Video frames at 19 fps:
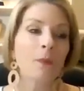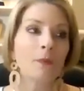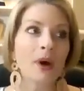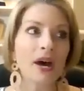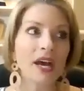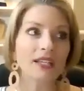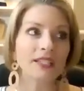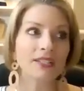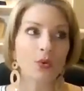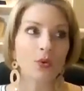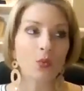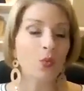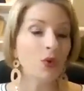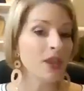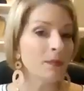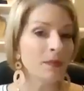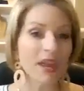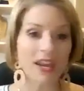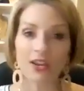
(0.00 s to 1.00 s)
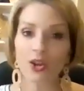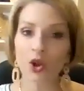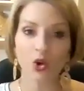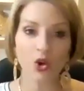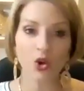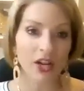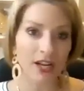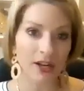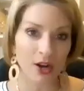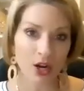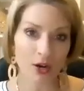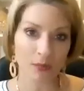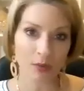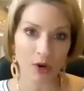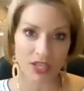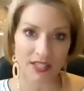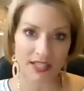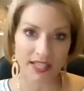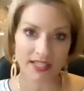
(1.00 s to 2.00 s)
but we pay no credit card
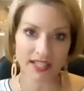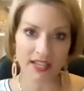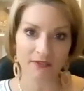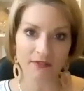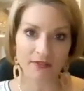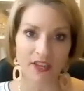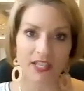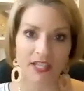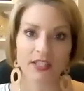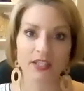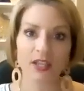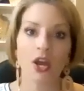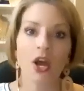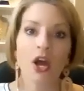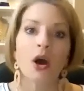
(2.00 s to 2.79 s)
processing fees.